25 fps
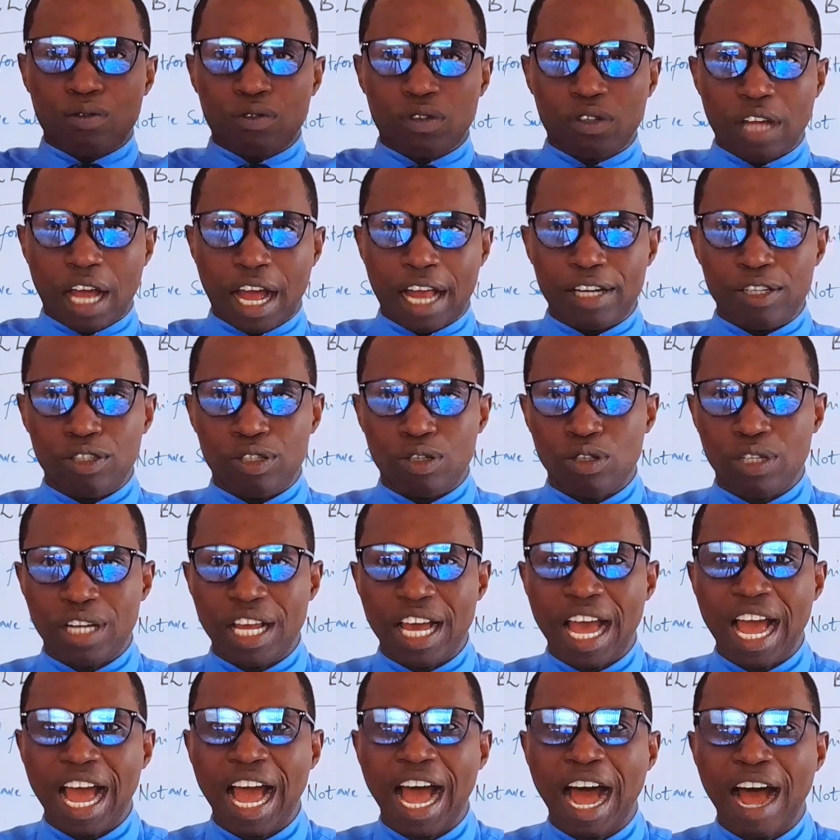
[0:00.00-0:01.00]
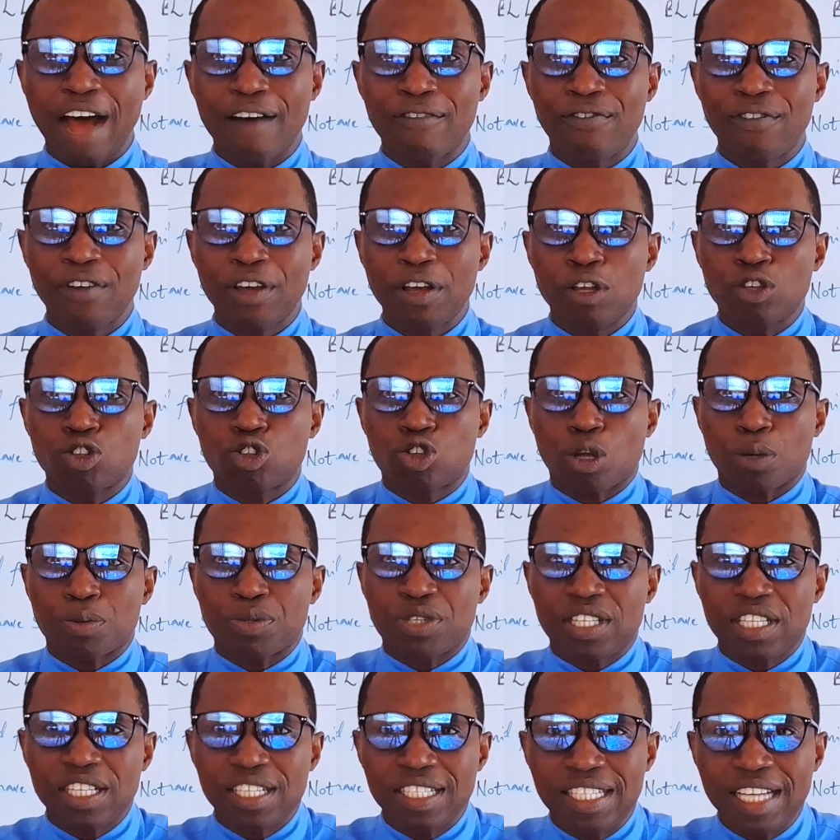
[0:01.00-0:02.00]
and you then have
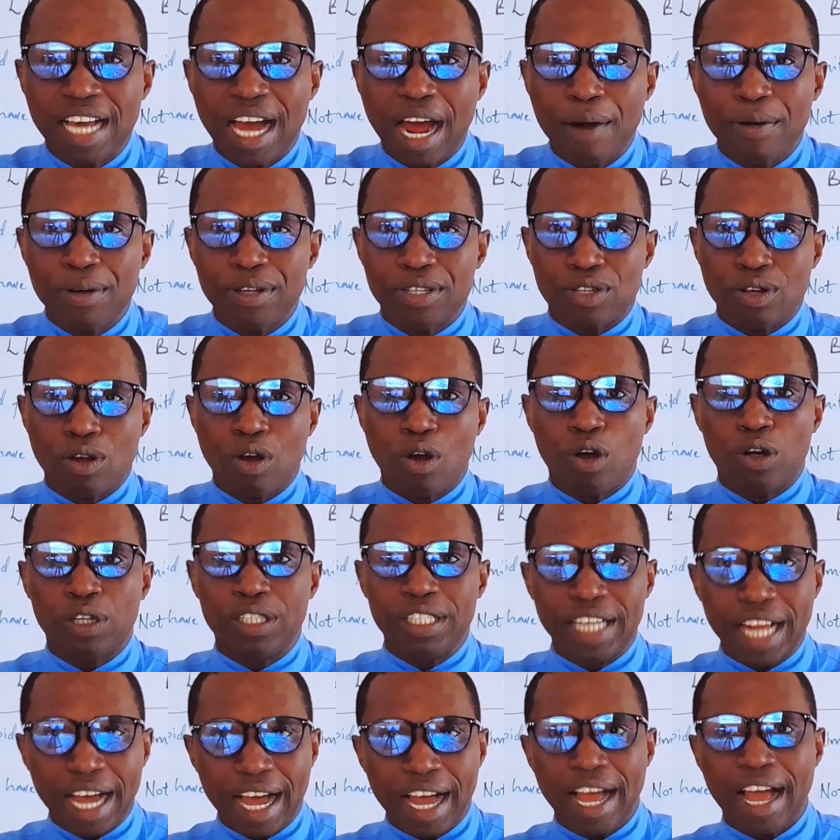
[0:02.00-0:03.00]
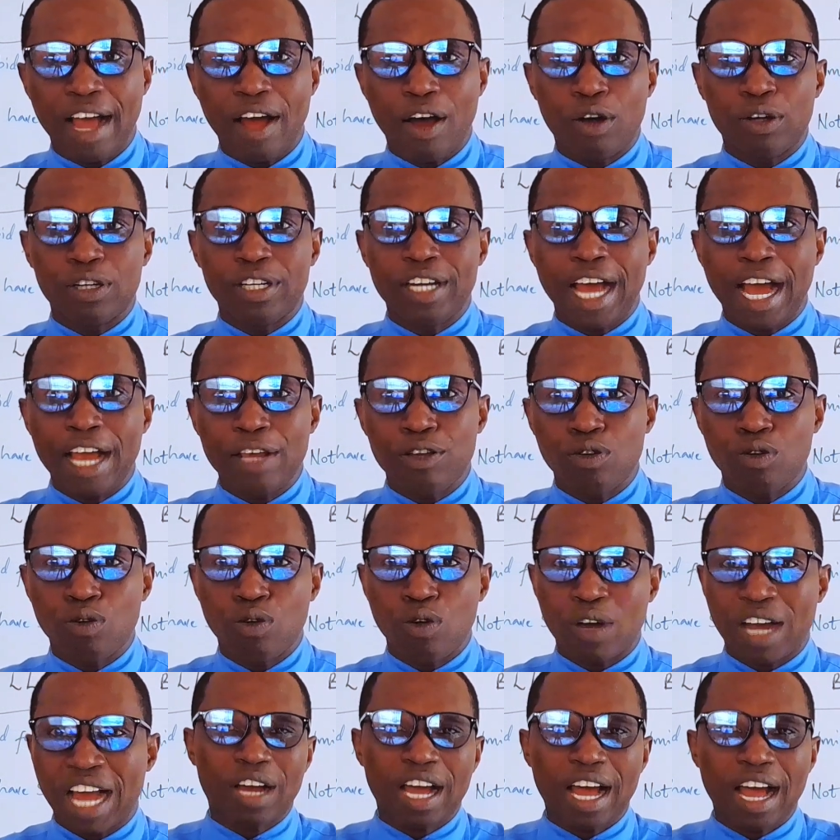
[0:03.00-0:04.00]
subsidiaries under you. You
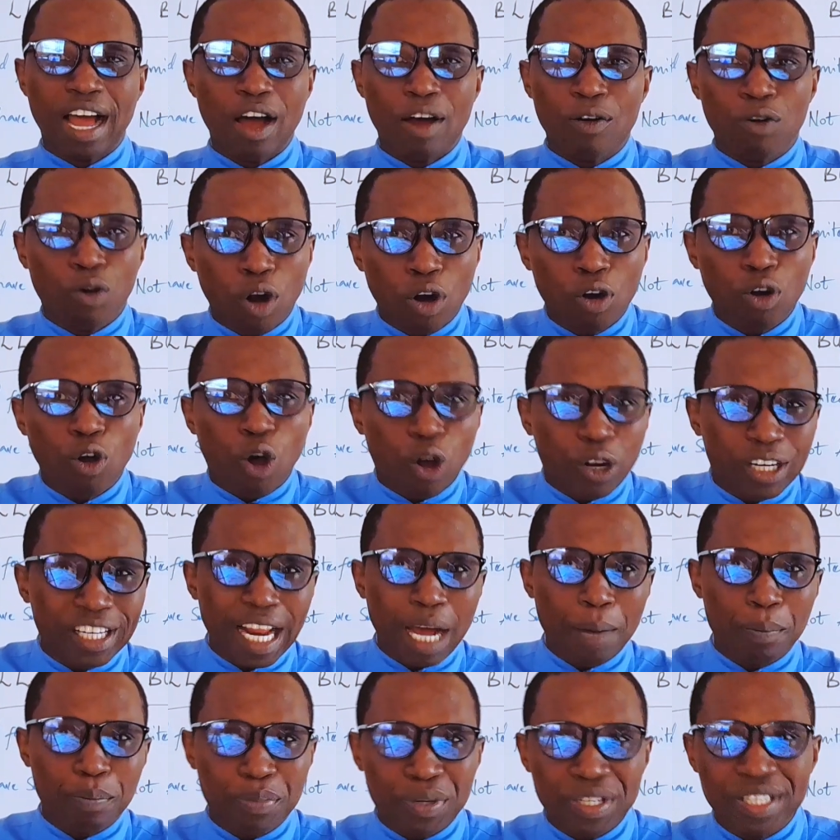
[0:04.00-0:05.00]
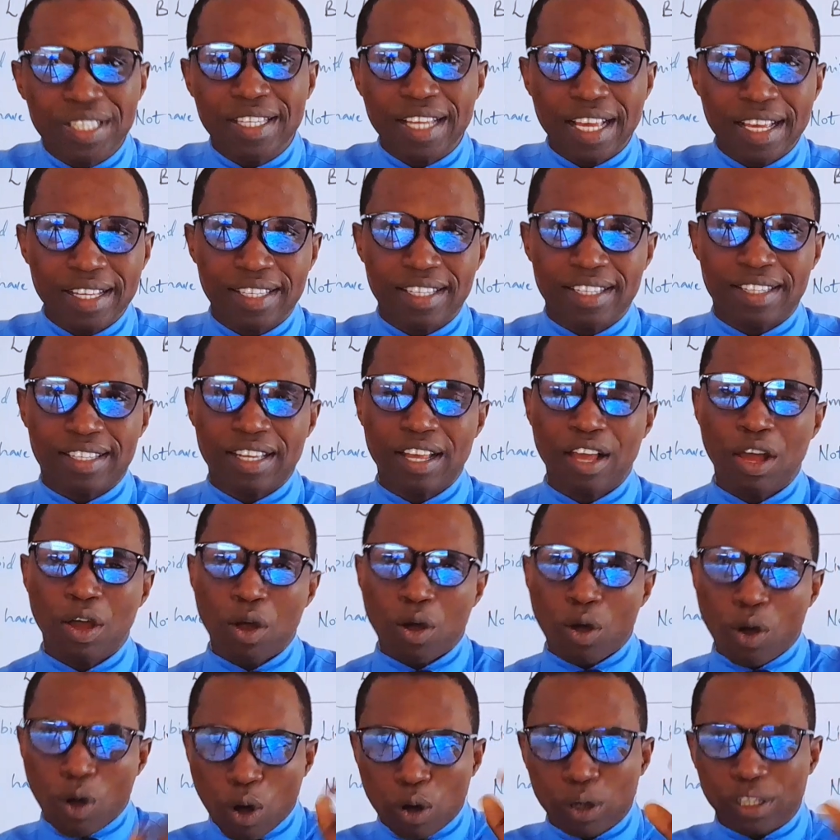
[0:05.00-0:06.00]
can run other businesses
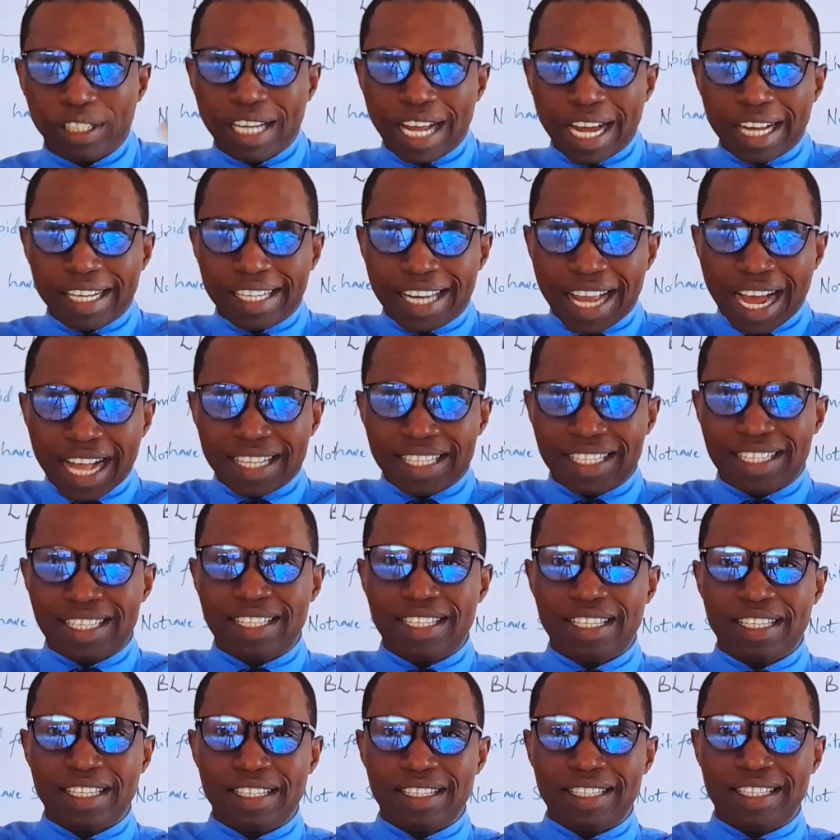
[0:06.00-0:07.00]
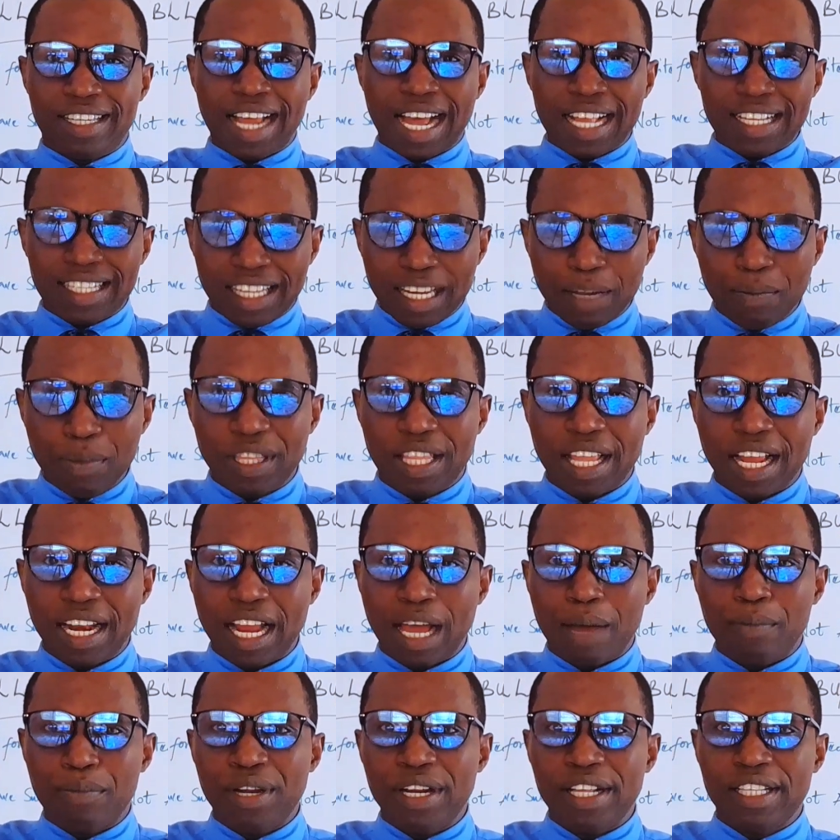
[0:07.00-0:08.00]
under that limited
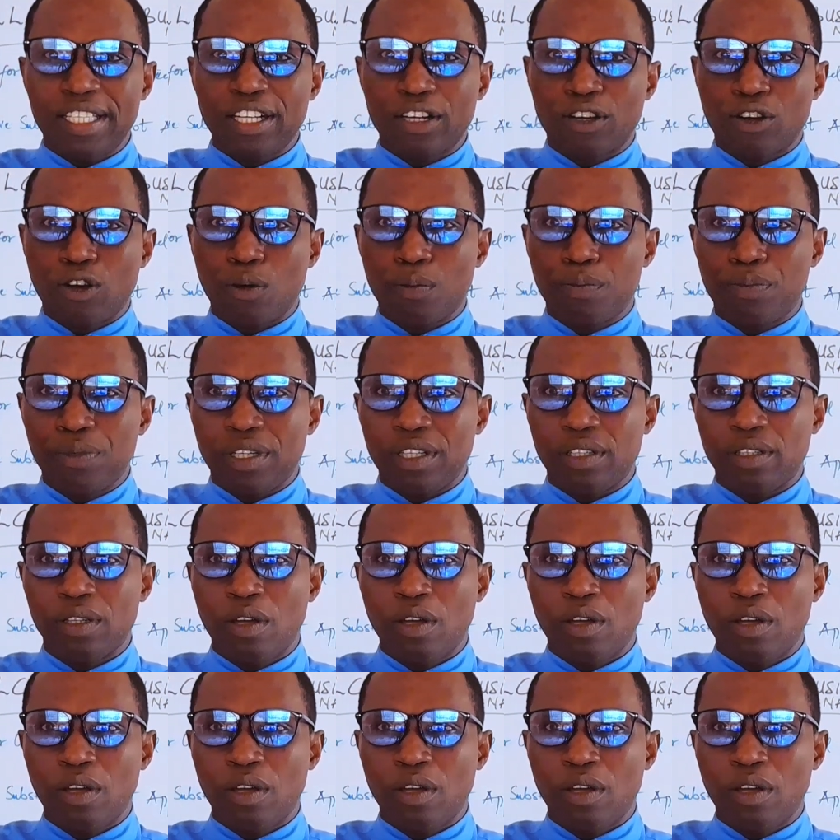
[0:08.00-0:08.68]
liability company.